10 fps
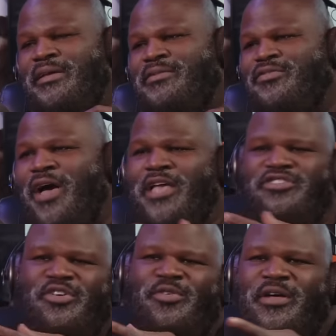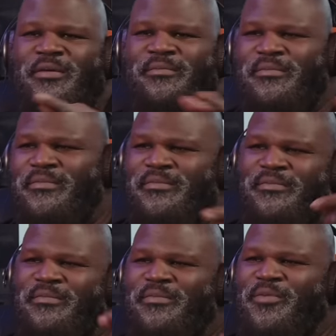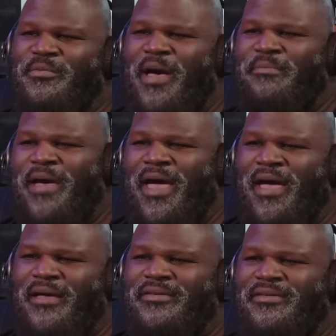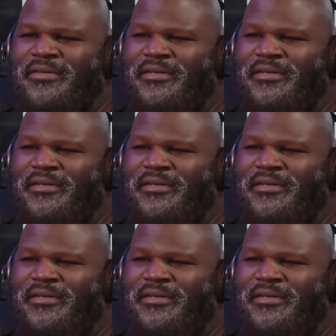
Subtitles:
So I show up with my bags.